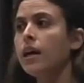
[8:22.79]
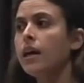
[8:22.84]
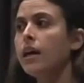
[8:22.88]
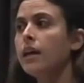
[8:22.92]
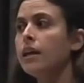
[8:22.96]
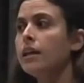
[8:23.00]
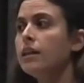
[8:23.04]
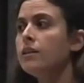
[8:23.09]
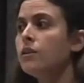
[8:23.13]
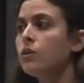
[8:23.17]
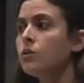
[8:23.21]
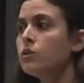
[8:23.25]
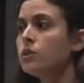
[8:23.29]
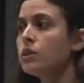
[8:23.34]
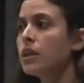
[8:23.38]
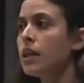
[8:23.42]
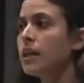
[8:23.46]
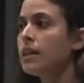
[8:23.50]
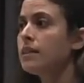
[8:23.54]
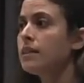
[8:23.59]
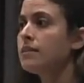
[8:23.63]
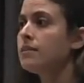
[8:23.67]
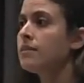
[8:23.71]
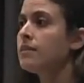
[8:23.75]
And in those
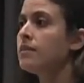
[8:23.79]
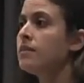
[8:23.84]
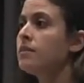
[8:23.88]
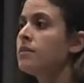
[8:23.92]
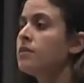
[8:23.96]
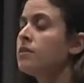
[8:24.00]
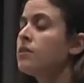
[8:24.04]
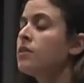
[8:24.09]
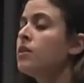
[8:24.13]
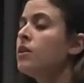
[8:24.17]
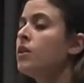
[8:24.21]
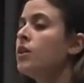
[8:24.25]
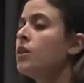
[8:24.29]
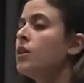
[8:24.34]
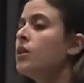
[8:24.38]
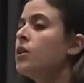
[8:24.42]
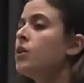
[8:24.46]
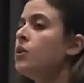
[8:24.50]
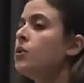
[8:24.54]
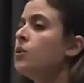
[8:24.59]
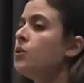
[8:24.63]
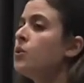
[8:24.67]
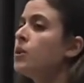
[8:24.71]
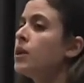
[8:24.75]
cases,
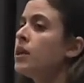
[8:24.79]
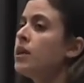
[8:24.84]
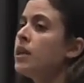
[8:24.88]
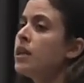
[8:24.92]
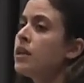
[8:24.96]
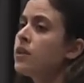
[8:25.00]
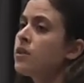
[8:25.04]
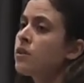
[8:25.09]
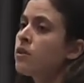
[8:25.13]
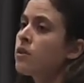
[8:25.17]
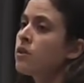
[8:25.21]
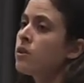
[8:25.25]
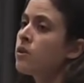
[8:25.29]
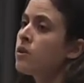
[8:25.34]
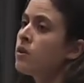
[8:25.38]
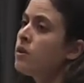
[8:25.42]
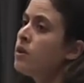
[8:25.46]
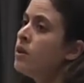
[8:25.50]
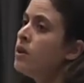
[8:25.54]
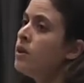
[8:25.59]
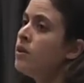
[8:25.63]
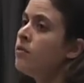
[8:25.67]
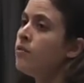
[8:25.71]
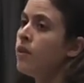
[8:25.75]
you can
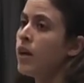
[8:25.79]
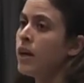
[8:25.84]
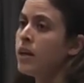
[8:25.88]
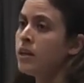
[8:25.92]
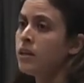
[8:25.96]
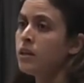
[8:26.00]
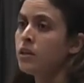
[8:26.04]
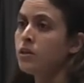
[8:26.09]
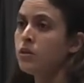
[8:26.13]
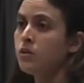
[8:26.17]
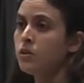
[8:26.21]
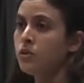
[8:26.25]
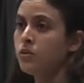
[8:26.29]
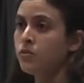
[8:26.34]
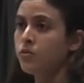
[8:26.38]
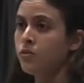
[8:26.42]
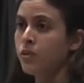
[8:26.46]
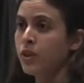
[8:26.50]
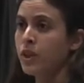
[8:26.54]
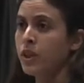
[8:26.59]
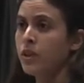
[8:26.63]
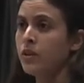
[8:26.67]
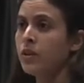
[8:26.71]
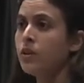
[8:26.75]
either find a
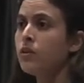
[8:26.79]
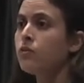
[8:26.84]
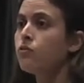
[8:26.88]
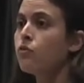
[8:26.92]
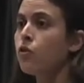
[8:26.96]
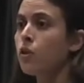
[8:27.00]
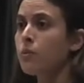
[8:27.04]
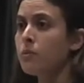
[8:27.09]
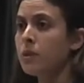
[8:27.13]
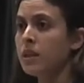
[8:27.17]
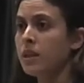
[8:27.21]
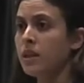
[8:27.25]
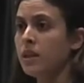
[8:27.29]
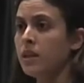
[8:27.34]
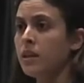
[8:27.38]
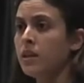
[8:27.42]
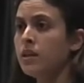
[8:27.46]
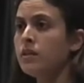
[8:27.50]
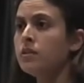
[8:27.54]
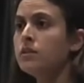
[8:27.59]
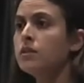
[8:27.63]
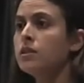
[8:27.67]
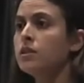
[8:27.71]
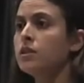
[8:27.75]
gluten-free
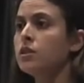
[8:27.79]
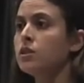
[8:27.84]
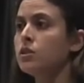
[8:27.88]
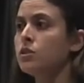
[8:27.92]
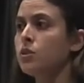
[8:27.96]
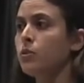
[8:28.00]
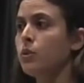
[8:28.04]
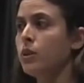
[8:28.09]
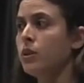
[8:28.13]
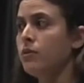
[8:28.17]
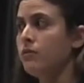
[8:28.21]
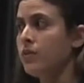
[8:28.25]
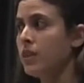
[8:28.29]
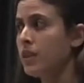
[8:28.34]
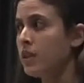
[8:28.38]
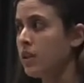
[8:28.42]
formula, such as the one